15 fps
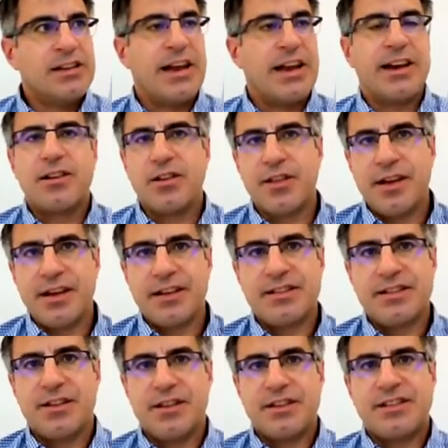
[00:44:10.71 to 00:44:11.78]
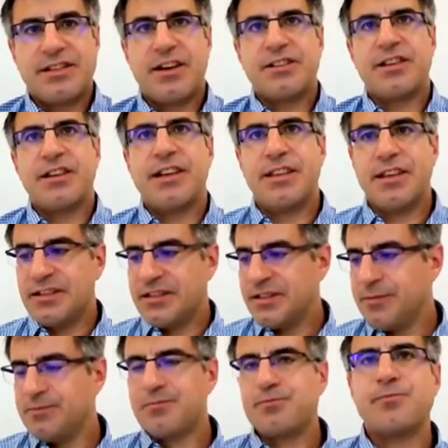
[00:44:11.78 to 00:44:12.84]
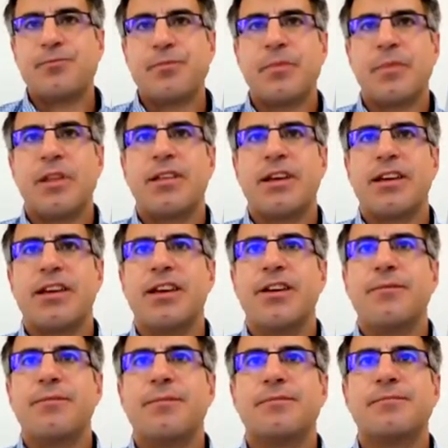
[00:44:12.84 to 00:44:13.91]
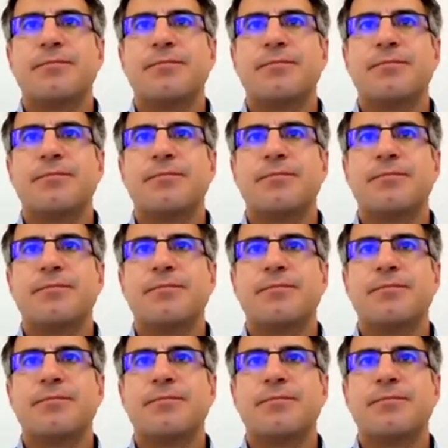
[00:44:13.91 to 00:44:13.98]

technical things that, that sit underneath this. Thank you.